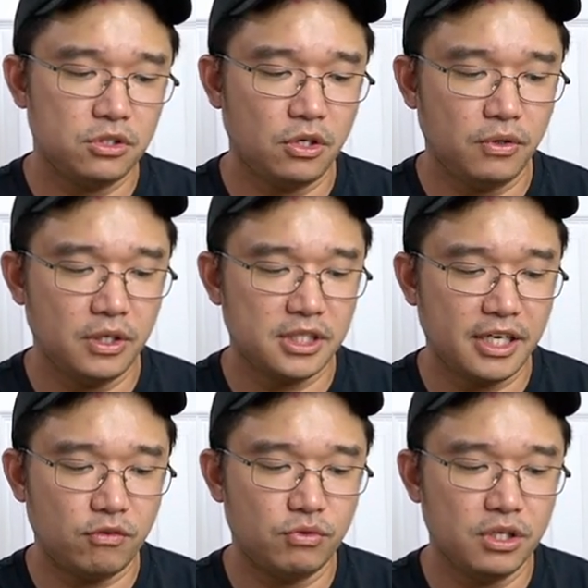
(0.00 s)
So it's
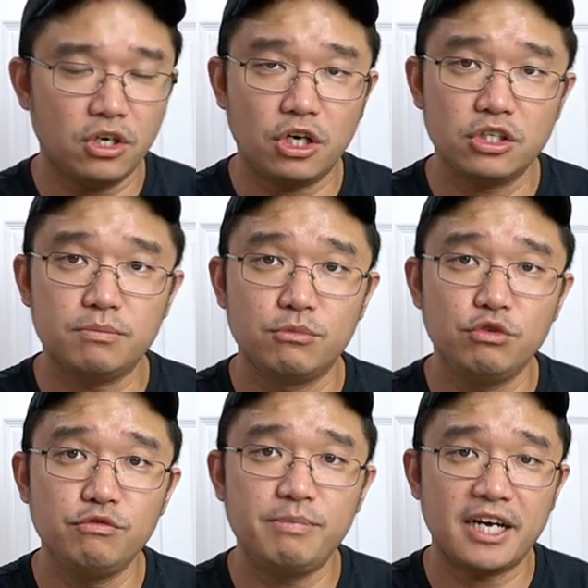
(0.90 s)
like really hard to
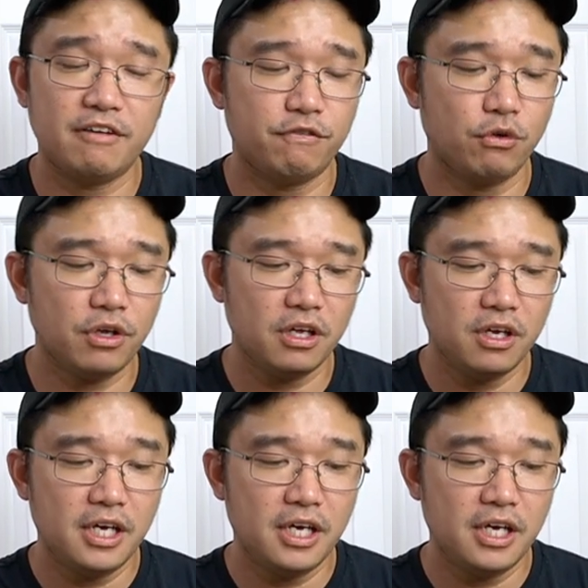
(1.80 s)
move back and forth.